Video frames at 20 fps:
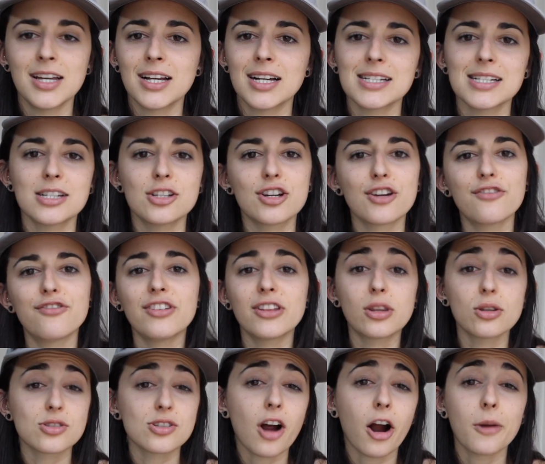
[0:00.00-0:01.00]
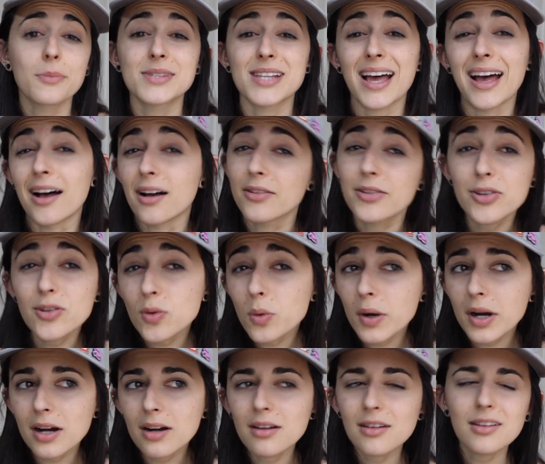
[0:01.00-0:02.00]
because then you can fit those carbs
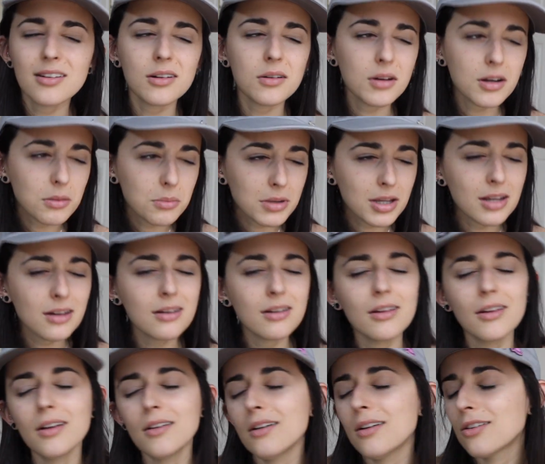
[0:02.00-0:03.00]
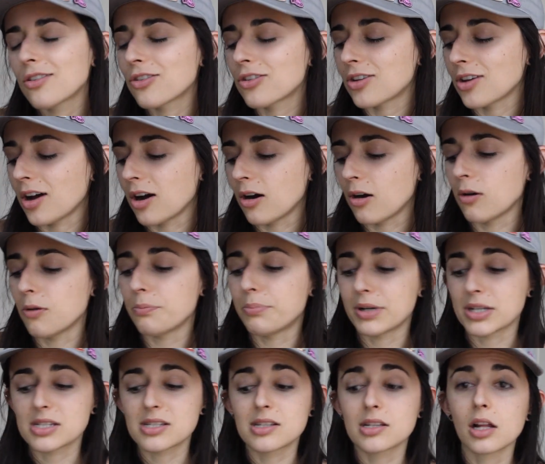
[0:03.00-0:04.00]
elsewhere, you know what I mean? So,
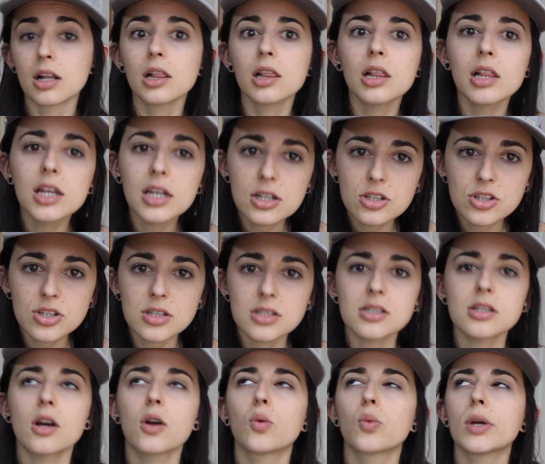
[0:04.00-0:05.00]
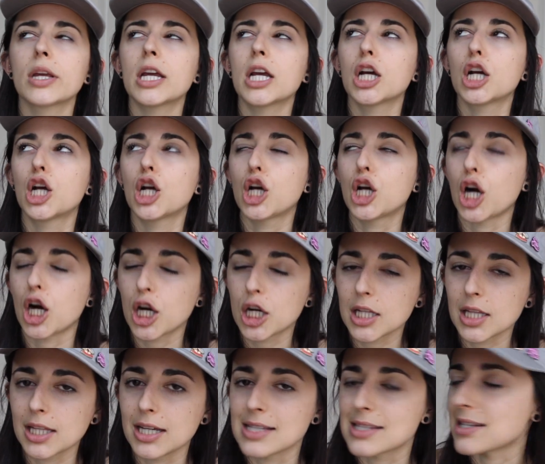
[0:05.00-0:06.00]
but it's delicious
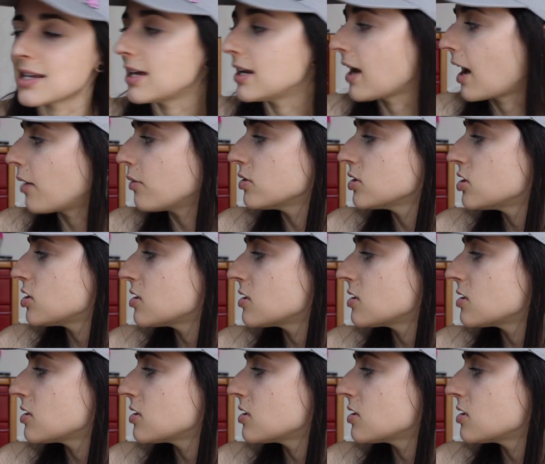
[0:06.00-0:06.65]
regardless. And I was